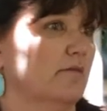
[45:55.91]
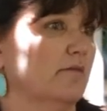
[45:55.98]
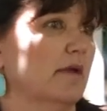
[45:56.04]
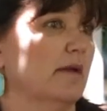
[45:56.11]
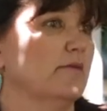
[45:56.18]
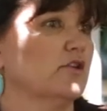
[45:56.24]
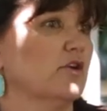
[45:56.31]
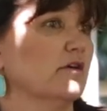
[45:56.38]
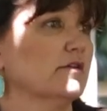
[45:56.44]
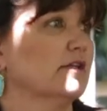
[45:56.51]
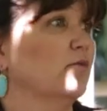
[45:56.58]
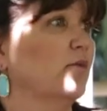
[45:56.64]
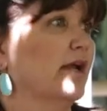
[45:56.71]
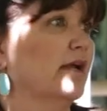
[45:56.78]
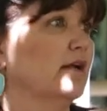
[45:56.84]
Maybe Charles
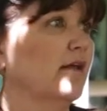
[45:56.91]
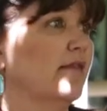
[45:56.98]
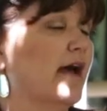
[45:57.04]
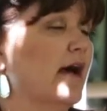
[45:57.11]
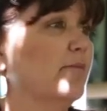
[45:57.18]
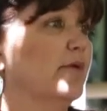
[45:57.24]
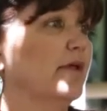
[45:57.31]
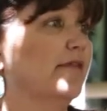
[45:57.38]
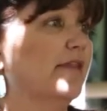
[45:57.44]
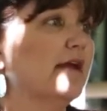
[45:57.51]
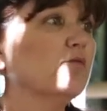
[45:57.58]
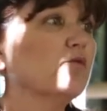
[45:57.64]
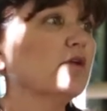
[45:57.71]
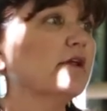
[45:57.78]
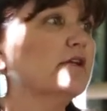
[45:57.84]
can weigh in on that, but they
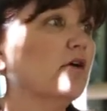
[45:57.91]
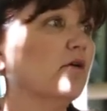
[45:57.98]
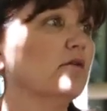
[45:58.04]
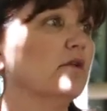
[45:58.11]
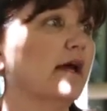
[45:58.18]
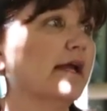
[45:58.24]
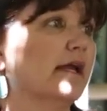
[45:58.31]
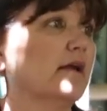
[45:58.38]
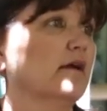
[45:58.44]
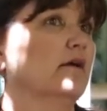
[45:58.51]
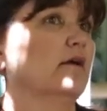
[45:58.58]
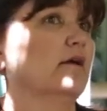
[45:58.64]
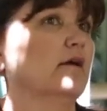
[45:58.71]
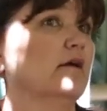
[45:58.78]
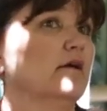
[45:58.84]
really don't like
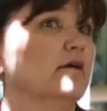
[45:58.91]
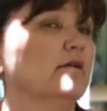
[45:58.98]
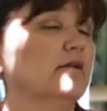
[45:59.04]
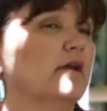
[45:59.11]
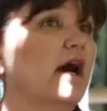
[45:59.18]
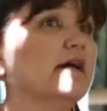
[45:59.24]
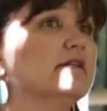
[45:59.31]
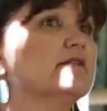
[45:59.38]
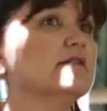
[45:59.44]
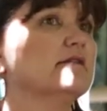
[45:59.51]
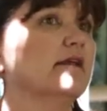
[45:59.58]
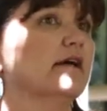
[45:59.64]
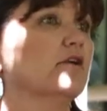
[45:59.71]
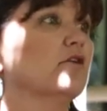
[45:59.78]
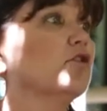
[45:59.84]
cuts
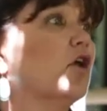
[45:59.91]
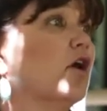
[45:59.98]
that are